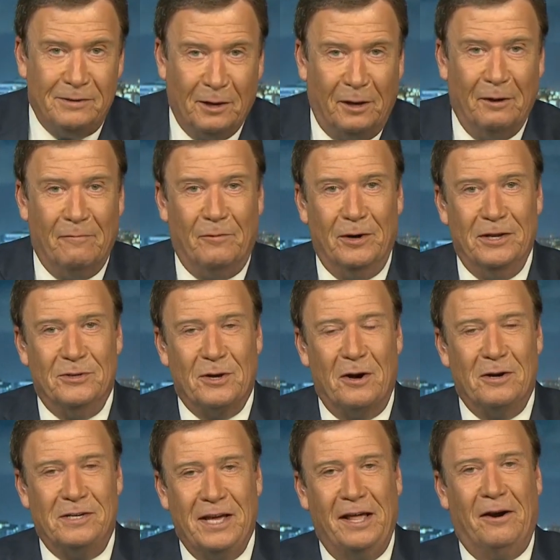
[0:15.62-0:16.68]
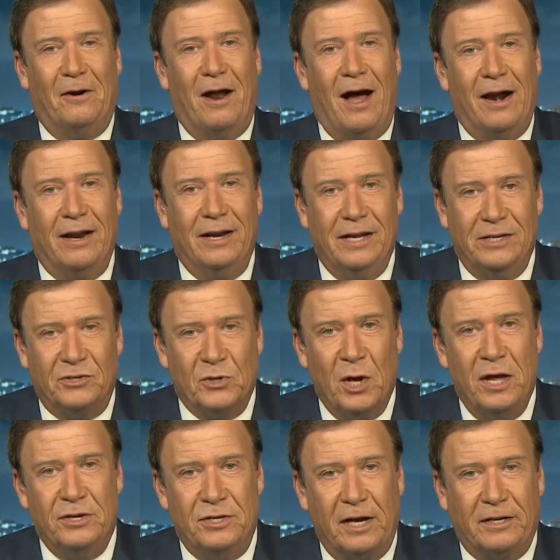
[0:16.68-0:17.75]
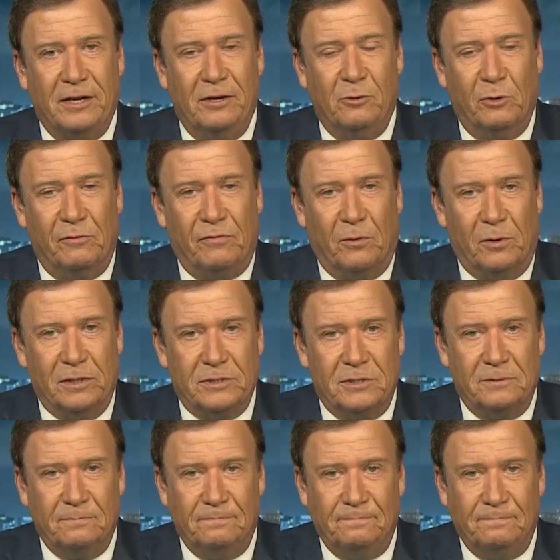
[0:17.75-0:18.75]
deliveries. Our Taylor Alanis checked into it for us.